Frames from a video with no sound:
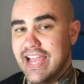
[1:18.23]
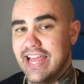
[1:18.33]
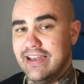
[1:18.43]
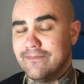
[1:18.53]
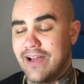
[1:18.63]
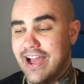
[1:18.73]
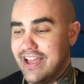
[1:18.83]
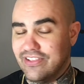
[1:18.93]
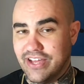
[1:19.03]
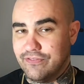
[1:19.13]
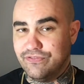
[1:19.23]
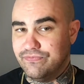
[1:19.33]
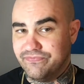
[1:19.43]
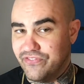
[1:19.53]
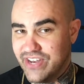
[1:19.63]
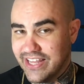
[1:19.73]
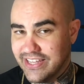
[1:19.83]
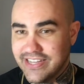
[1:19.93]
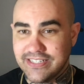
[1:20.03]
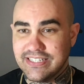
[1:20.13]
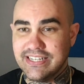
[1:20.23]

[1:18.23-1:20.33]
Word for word: And I love vanilla.